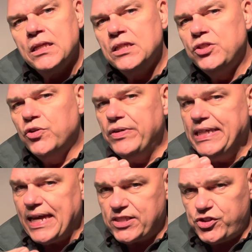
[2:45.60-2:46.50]
The
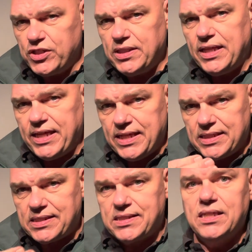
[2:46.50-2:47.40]
reaction
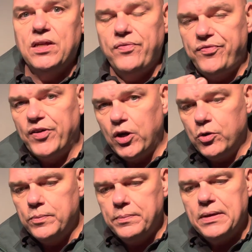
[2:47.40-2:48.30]
is
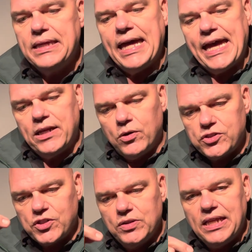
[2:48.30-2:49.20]
foam and
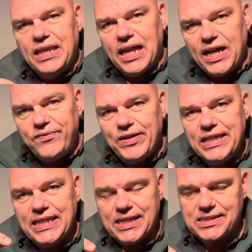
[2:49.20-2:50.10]
also the
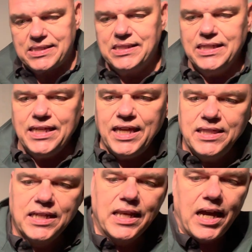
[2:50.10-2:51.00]
liveliness in the
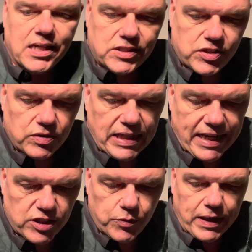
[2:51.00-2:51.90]
glass. So that
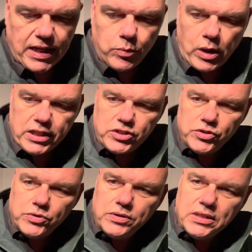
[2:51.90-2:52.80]
is what I wanted
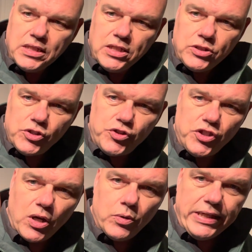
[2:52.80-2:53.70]
to
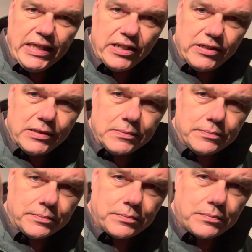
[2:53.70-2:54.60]
show here.
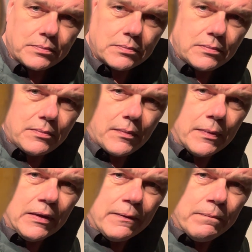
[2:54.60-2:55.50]

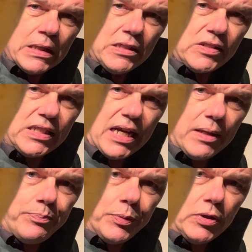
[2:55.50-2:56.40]
You see, I
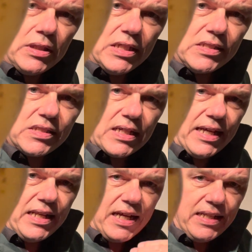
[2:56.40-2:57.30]
poured this,
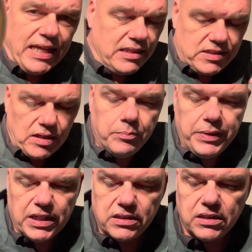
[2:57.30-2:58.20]
I let some
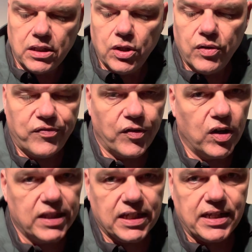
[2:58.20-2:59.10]
beer fall
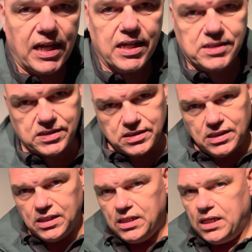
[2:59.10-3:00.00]
in the glass
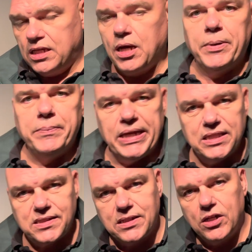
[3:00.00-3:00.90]
a couple of
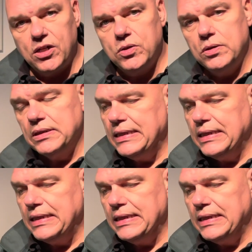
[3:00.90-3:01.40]
minutes ago,